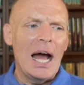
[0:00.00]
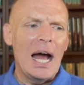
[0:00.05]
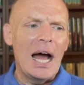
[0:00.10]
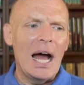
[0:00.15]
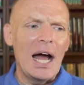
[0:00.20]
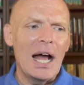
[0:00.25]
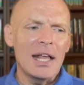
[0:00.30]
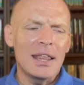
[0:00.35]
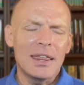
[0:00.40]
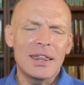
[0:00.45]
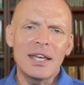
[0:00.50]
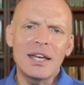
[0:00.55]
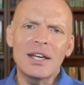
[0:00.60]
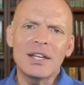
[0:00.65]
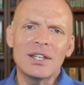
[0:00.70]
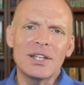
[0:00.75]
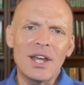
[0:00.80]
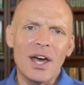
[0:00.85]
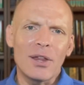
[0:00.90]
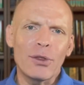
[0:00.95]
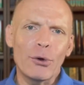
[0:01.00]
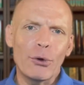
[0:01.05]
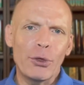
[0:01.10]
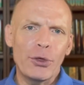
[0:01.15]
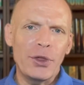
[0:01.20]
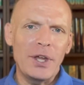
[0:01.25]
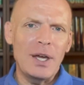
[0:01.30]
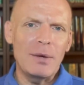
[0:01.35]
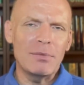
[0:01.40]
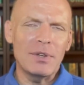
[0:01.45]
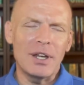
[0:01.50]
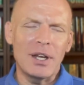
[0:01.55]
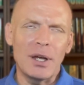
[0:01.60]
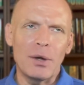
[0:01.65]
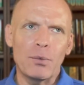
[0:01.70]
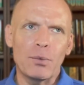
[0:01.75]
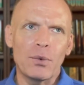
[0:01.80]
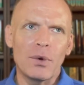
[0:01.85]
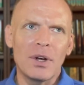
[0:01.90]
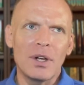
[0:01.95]
I think another theme that he
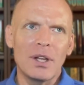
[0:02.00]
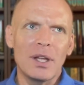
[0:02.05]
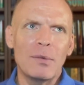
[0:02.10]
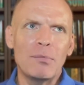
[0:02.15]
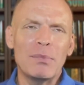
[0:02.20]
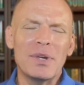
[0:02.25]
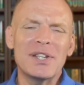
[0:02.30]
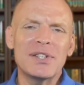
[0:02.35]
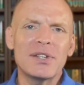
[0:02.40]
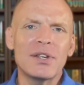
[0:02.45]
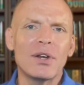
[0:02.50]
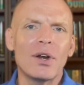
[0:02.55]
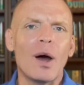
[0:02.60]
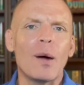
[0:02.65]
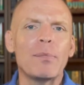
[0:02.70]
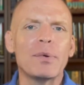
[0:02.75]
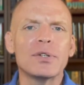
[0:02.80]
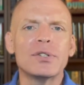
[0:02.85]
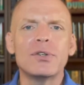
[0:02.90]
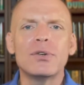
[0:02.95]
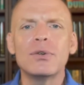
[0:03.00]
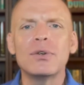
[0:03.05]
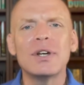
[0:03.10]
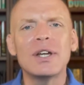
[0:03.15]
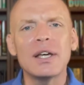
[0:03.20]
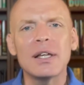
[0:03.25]
really missed an opportunity,